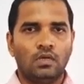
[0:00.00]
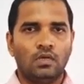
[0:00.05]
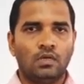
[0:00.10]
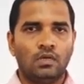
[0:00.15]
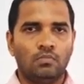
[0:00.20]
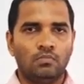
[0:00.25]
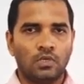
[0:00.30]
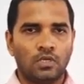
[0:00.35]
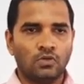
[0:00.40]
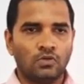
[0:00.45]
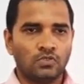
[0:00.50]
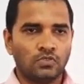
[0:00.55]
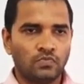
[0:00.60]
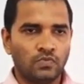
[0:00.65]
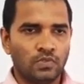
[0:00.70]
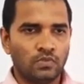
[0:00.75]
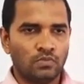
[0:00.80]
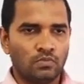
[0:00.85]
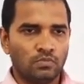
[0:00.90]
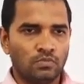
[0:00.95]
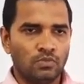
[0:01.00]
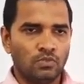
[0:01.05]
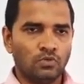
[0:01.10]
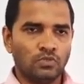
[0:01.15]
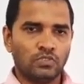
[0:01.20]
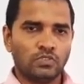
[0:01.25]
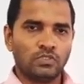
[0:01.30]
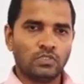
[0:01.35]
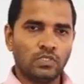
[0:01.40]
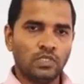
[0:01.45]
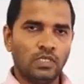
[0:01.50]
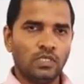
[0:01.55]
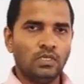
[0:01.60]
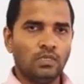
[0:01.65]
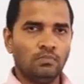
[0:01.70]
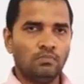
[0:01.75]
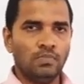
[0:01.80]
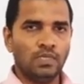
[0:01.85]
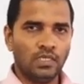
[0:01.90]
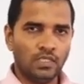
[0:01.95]
because those
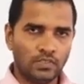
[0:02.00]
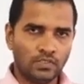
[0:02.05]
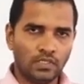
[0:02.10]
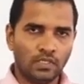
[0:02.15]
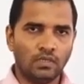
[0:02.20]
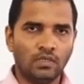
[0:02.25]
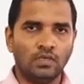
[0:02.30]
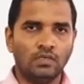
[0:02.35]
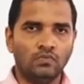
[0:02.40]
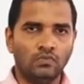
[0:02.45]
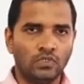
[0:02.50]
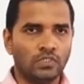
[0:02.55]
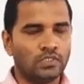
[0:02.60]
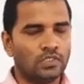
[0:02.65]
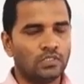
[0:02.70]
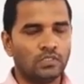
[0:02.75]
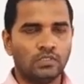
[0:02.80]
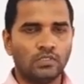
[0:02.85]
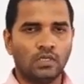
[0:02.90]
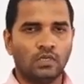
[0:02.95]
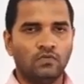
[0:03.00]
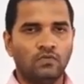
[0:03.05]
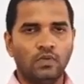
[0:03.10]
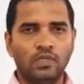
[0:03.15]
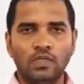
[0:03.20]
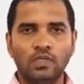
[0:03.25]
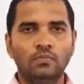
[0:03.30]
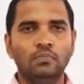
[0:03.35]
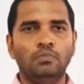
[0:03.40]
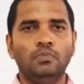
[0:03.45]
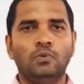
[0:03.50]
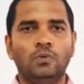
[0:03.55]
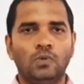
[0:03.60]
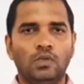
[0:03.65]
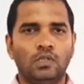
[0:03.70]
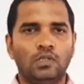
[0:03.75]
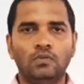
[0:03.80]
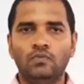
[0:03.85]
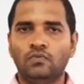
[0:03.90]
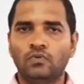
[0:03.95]
three basic conversions are very
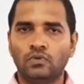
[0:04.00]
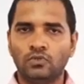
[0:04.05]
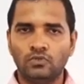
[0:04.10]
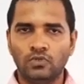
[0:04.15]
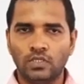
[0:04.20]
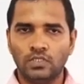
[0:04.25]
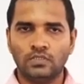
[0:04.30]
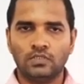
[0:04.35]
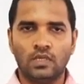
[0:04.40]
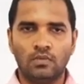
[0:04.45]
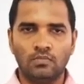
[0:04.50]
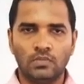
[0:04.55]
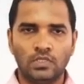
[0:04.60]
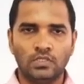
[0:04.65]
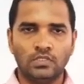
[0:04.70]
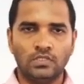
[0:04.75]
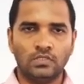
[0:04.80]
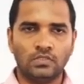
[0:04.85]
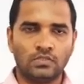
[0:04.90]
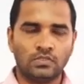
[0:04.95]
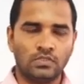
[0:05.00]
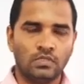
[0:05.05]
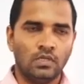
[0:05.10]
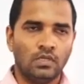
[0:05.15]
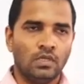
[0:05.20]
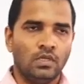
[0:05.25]
important for your examinations.